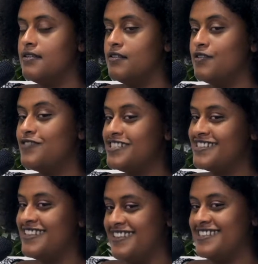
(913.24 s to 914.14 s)
the reason
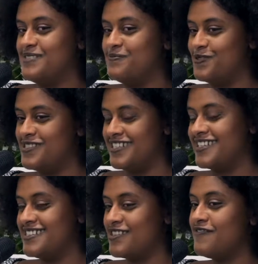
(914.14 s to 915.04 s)
that that's important,
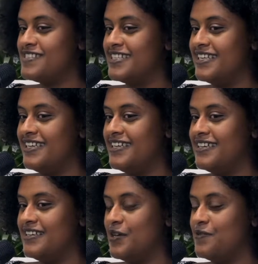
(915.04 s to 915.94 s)
because it's obviously,
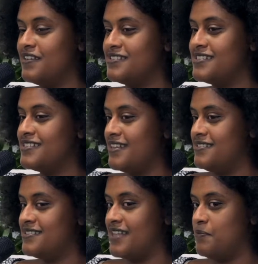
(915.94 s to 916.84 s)
there's a
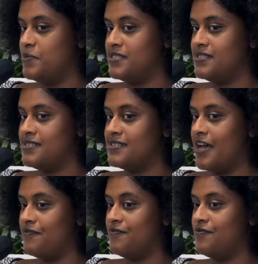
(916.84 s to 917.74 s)
sense that businesses
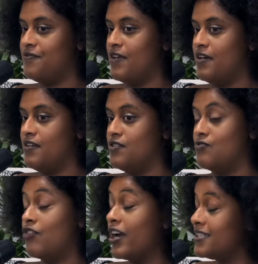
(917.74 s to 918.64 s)
have the
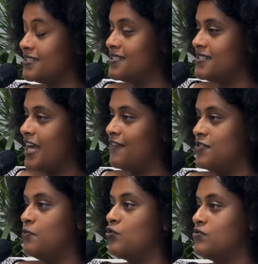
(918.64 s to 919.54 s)
right to have
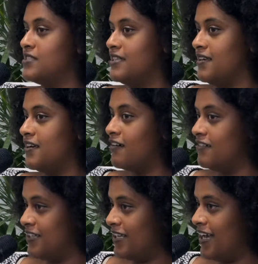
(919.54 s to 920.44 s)
the models that they
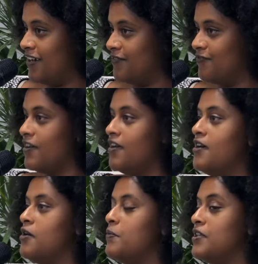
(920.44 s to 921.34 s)
currently have.
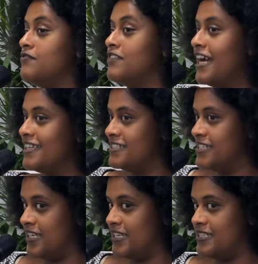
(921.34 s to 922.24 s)
But the
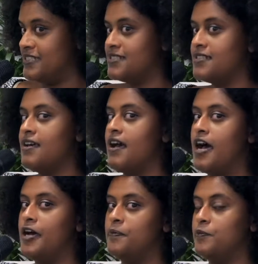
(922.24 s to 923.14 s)
reality is,
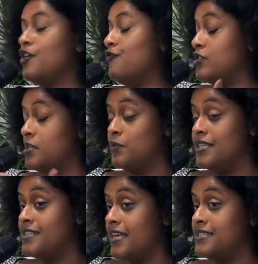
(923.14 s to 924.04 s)
for example,
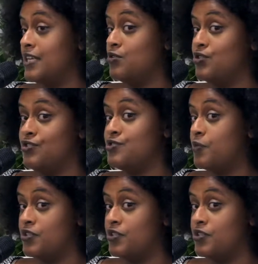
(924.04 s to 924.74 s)
let's take single-use